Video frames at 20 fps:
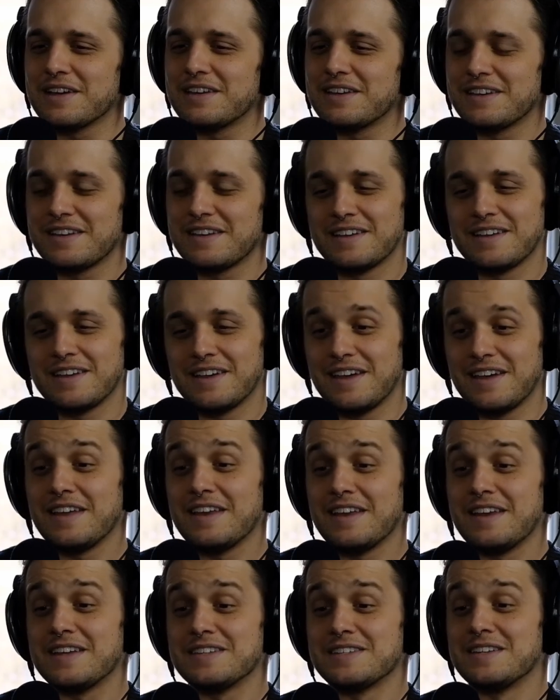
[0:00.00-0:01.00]
like,
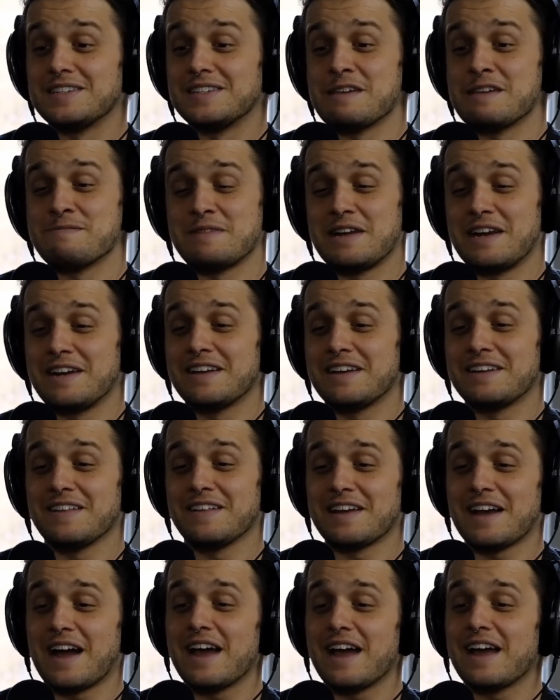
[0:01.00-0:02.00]
it is
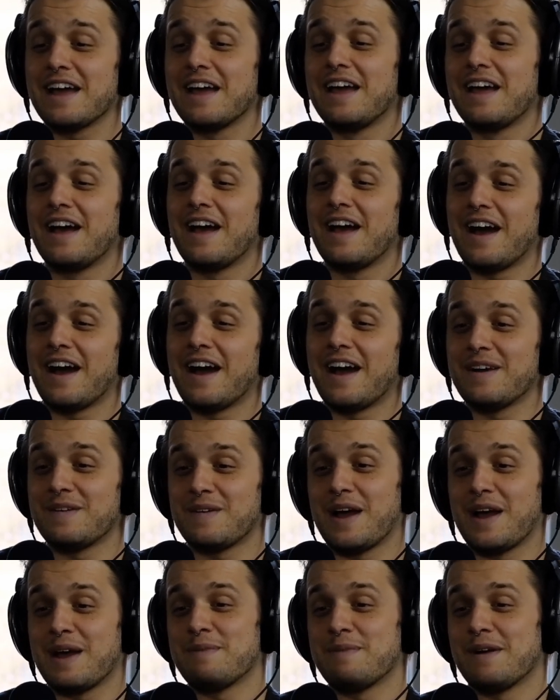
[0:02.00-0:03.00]
intimidating. Like I
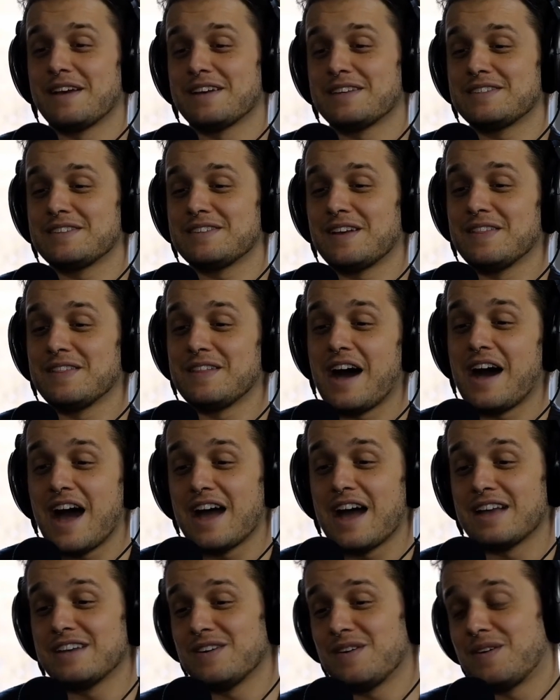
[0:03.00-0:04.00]
ride bikes a
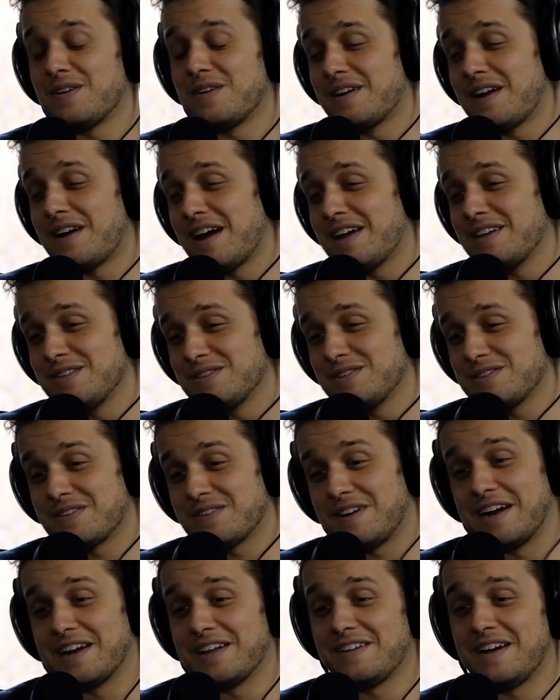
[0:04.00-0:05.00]
lot, or I used
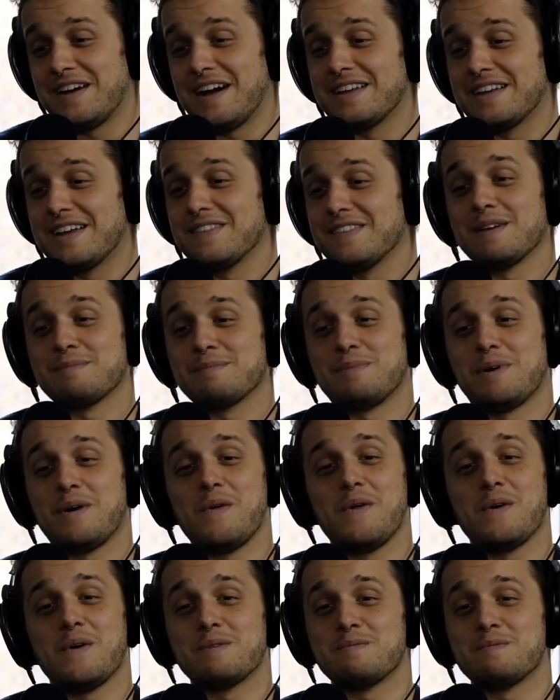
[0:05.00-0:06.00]
to ride a lot, and like
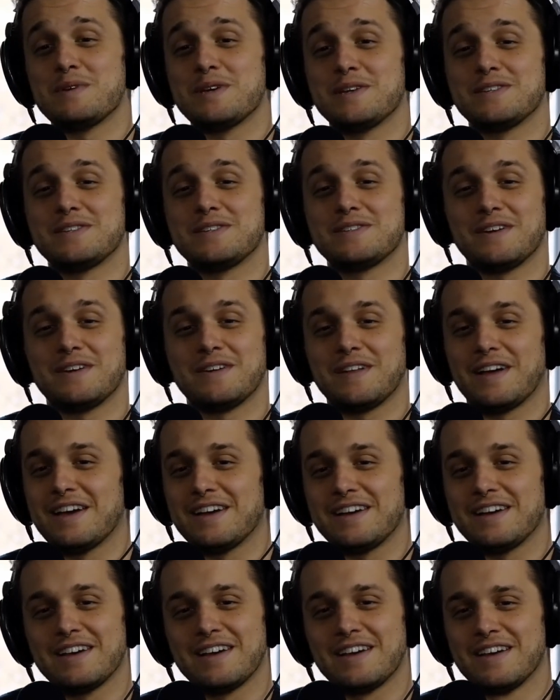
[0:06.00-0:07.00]
polo to me is still
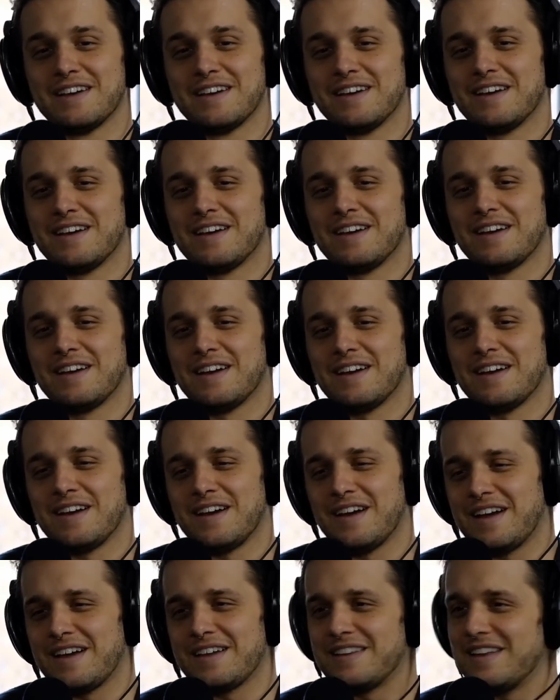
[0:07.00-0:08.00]
like,
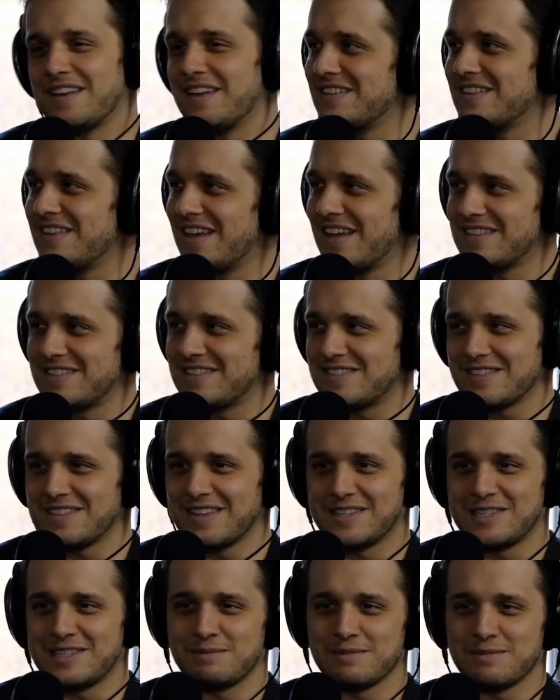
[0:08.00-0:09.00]
it
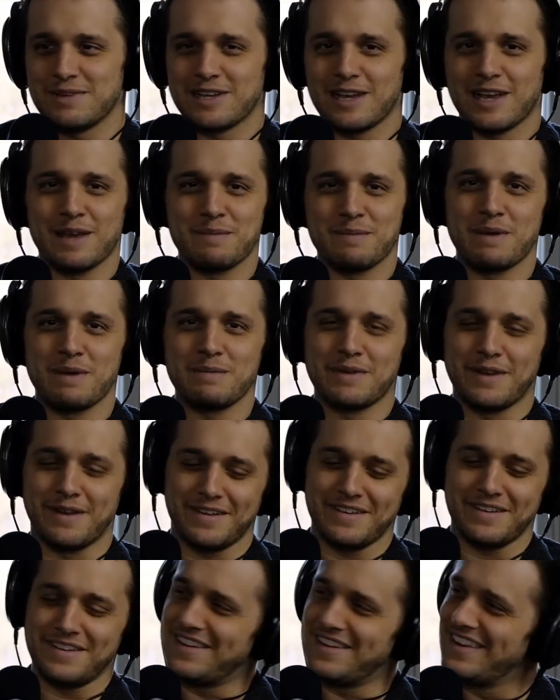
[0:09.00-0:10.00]
seems like a
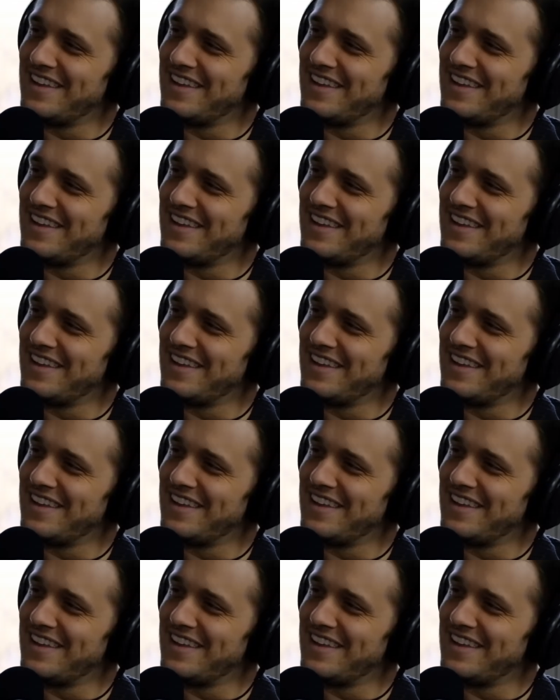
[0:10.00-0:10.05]
commitment.